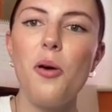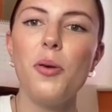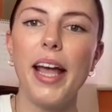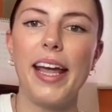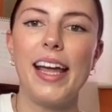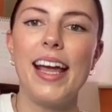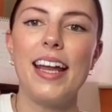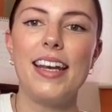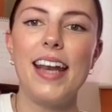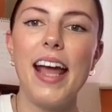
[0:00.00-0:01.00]
Okay,
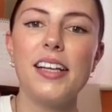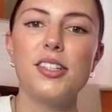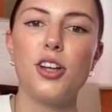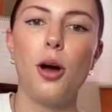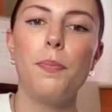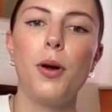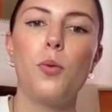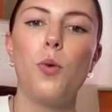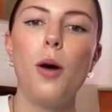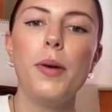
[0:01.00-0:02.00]
next up,
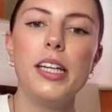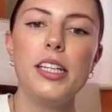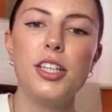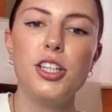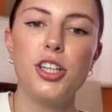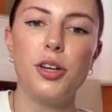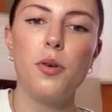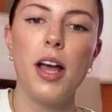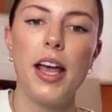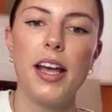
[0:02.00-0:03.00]
what we need to
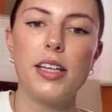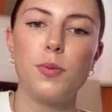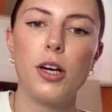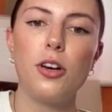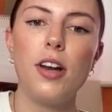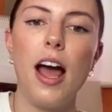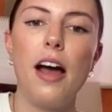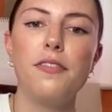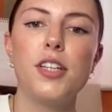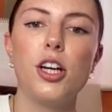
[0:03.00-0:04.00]
do is we're going to
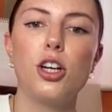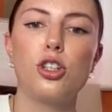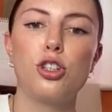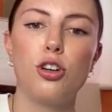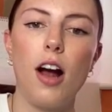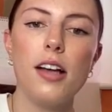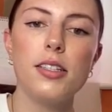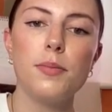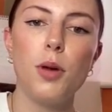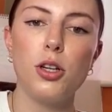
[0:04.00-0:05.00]
have to
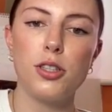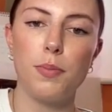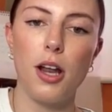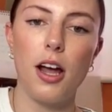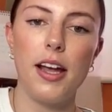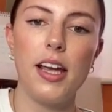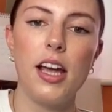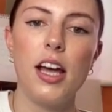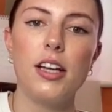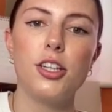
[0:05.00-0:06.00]
cross multiply
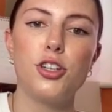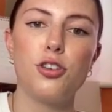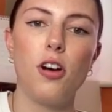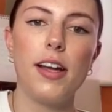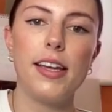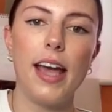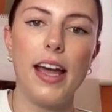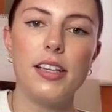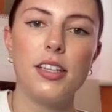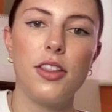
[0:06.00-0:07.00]
to try
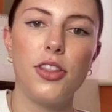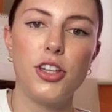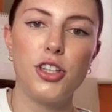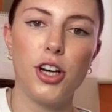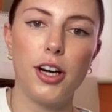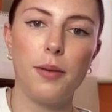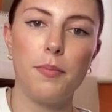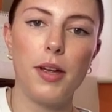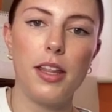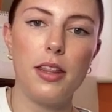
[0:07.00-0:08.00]
get the
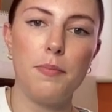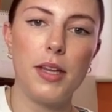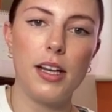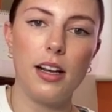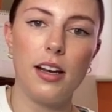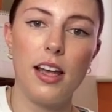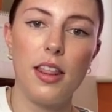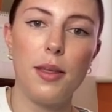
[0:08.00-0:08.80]
term in the middle,